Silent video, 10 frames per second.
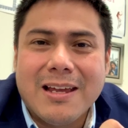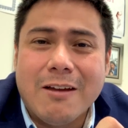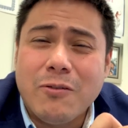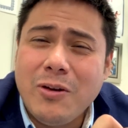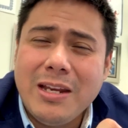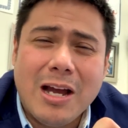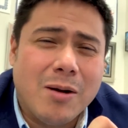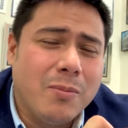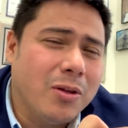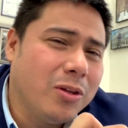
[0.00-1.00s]
If you need
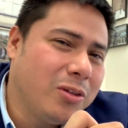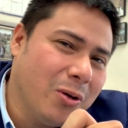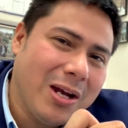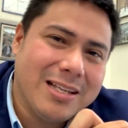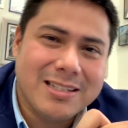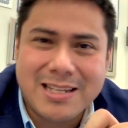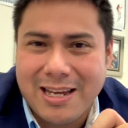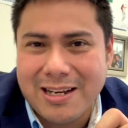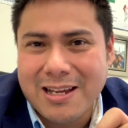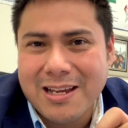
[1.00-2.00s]
help, don't hesitate.